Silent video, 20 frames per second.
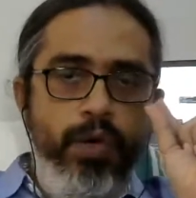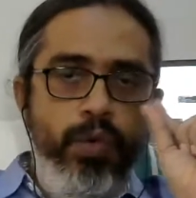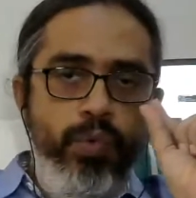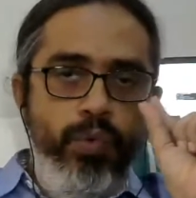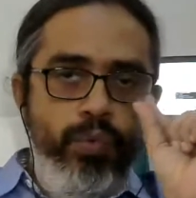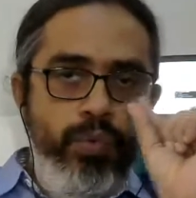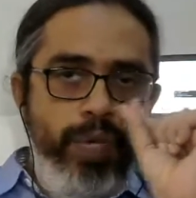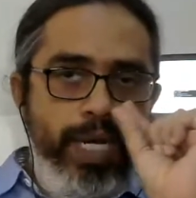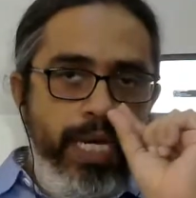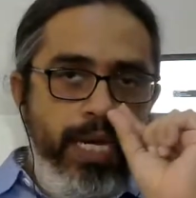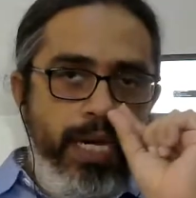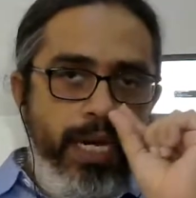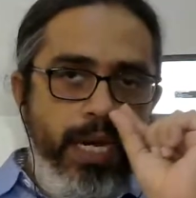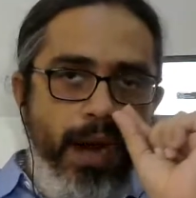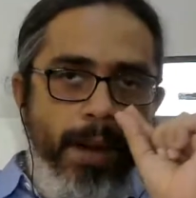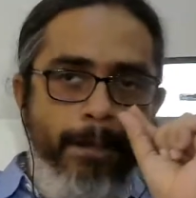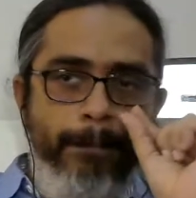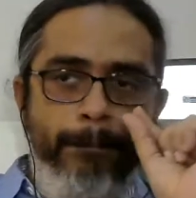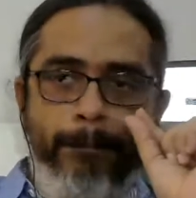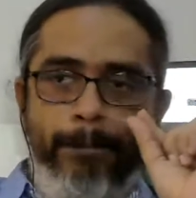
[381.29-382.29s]
we
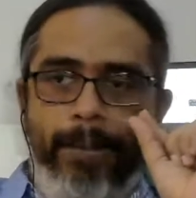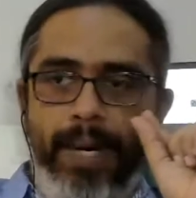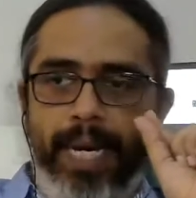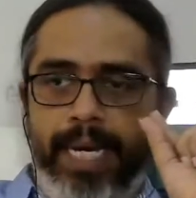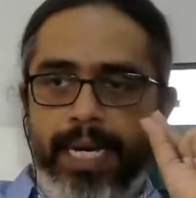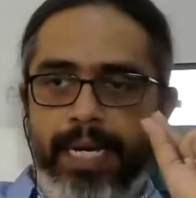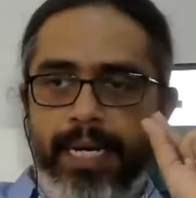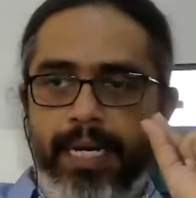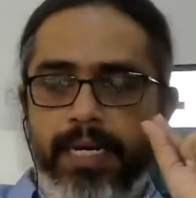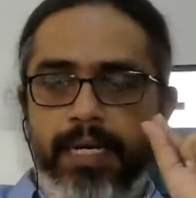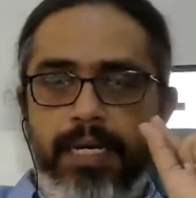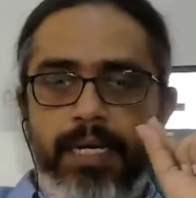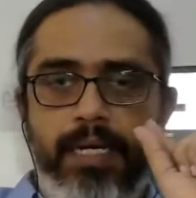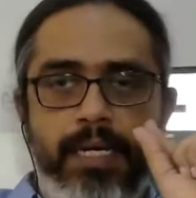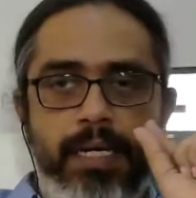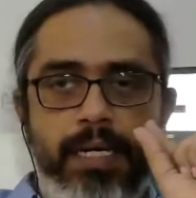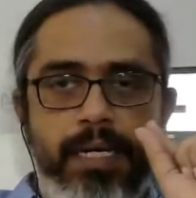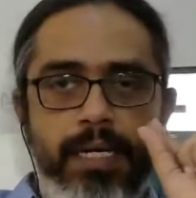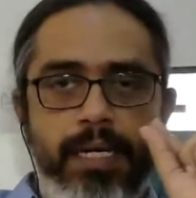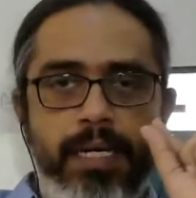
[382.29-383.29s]
compare
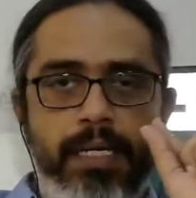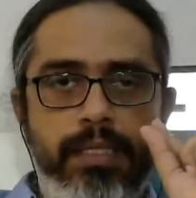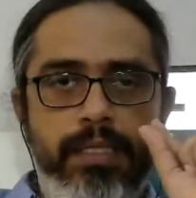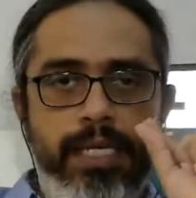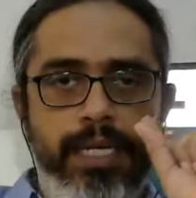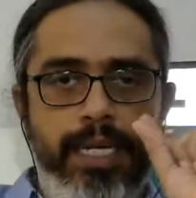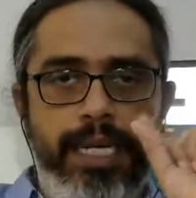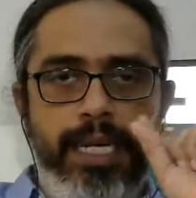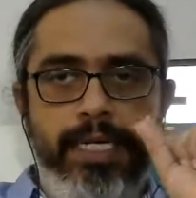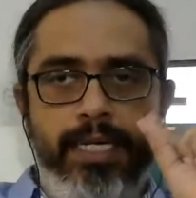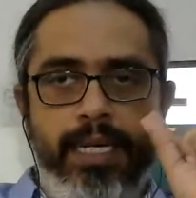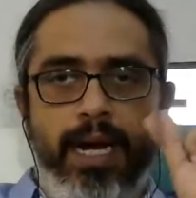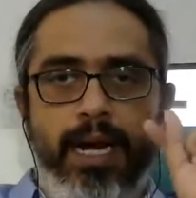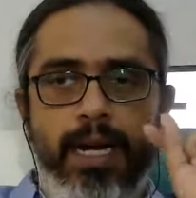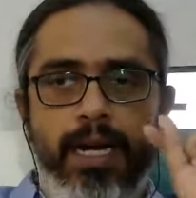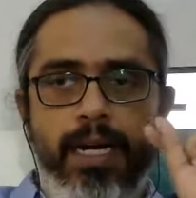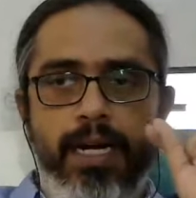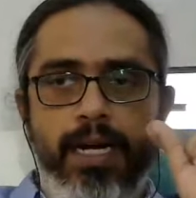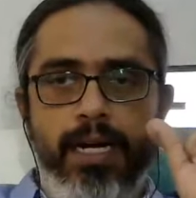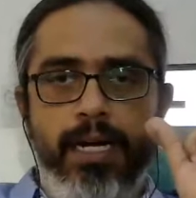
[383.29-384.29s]
the
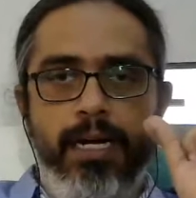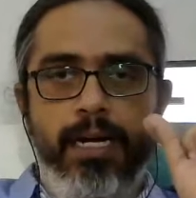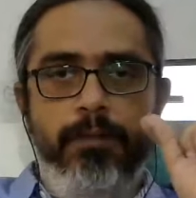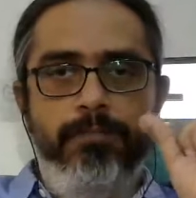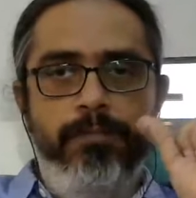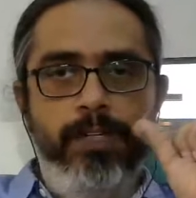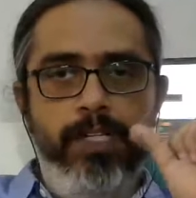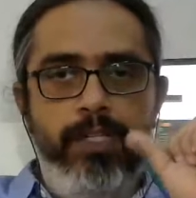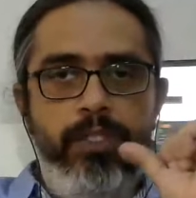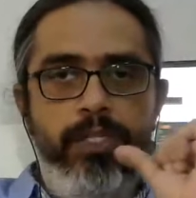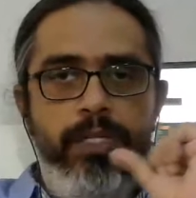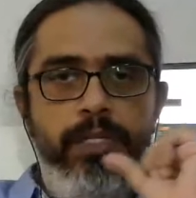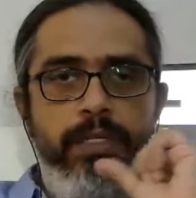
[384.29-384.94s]
data with